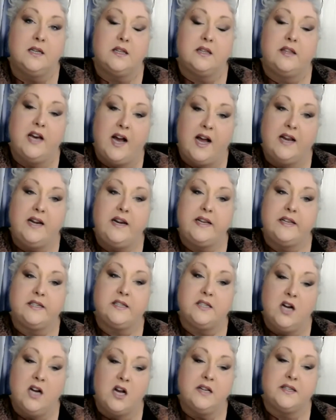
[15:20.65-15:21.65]
That
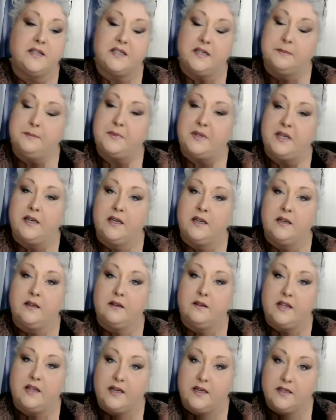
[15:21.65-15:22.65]
is not something
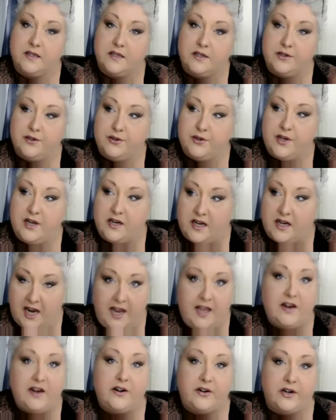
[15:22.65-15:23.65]
that in
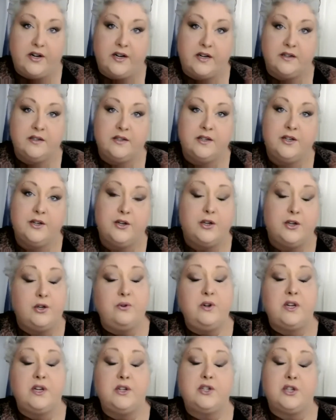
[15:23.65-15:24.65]
Canada
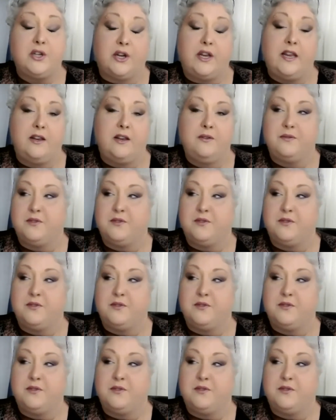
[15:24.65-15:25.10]
you need to